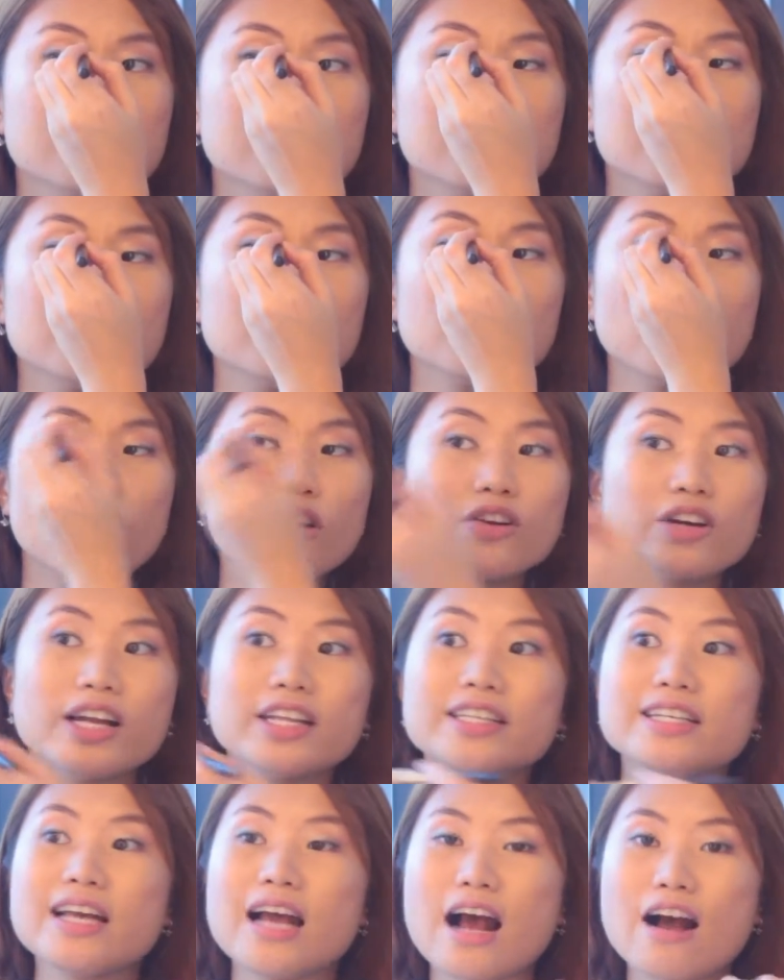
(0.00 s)
since you
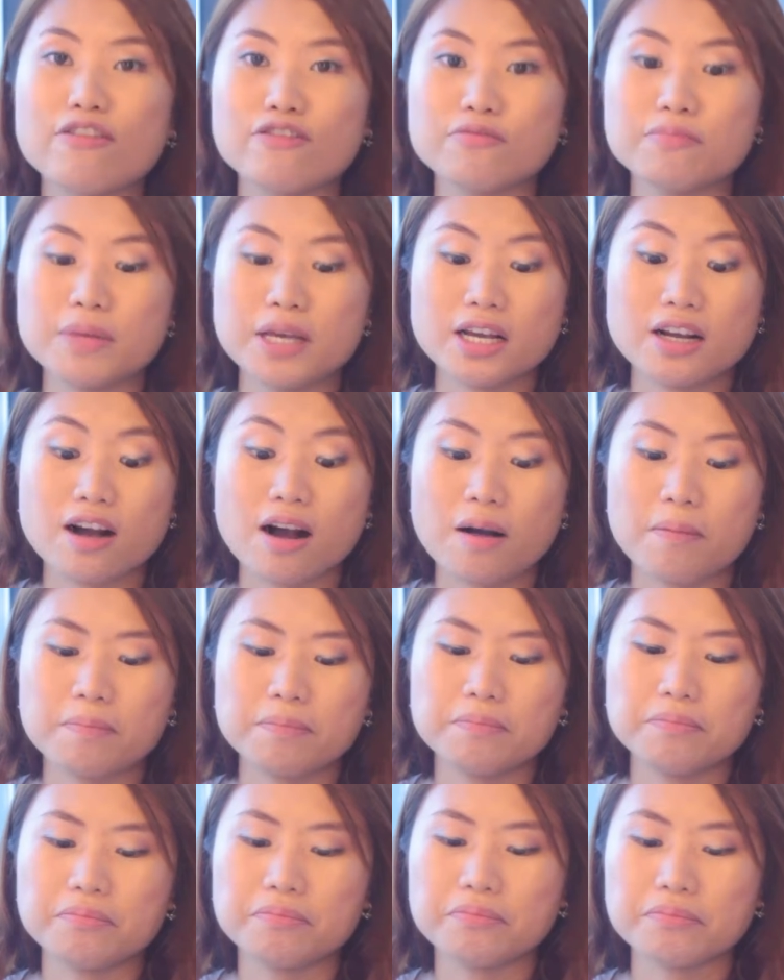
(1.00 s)
already have makeup.
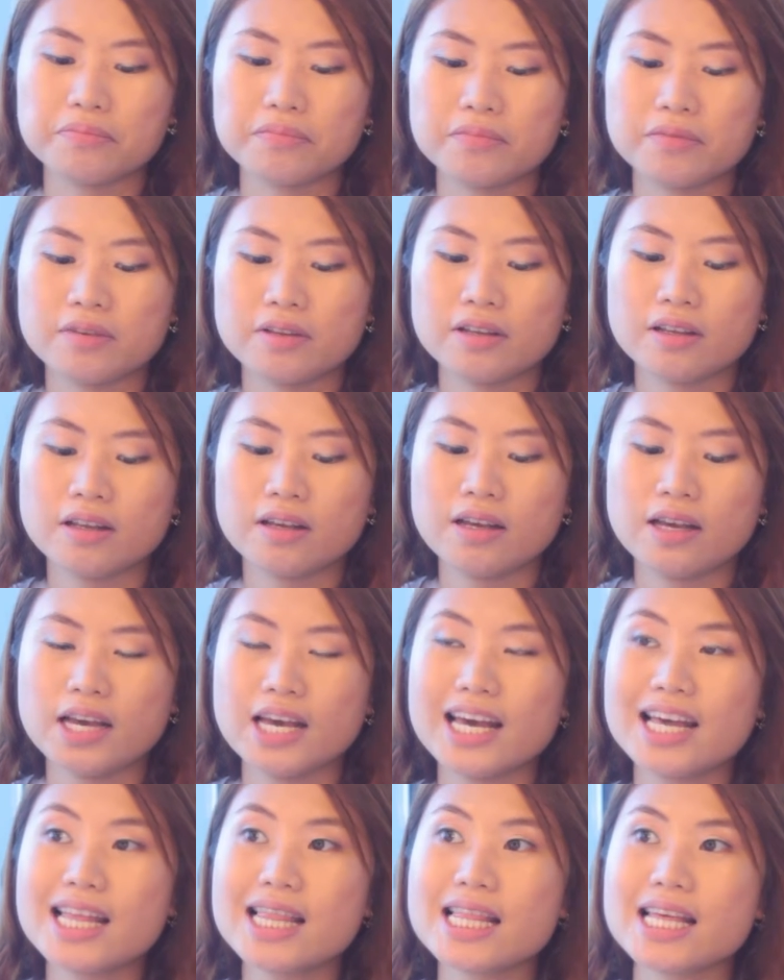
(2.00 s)

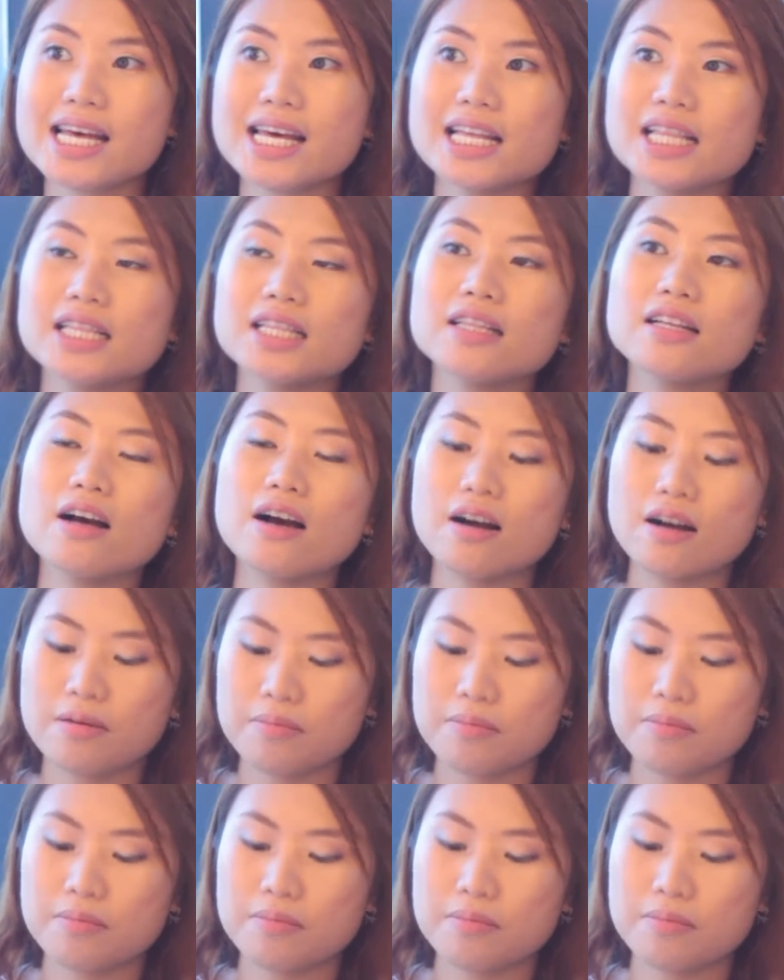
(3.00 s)
And then,